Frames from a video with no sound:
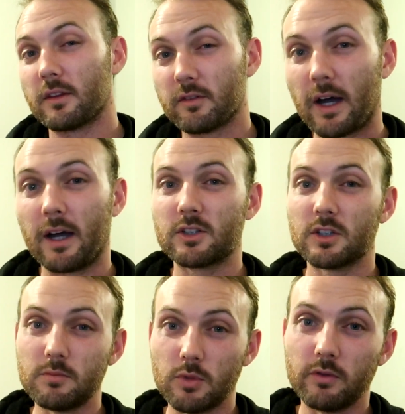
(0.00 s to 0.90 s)
They've
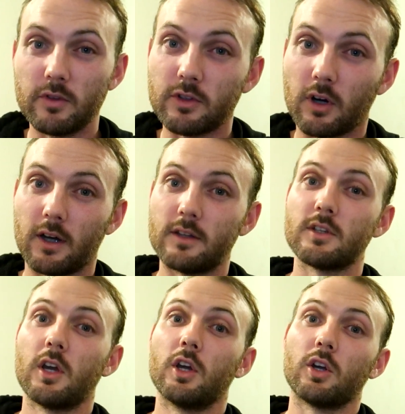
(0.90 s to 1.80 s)
actually moved the tires
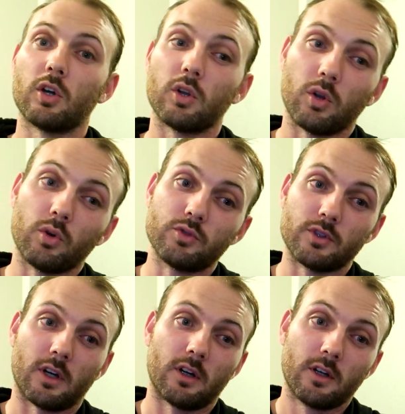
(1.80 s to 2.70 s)

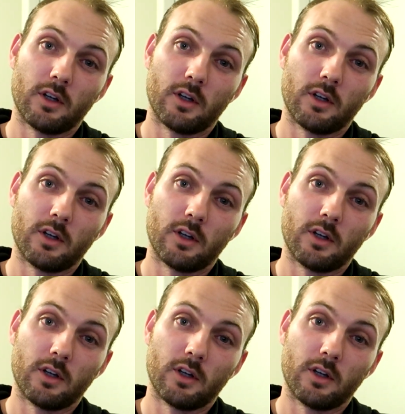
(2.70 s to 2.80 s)
closer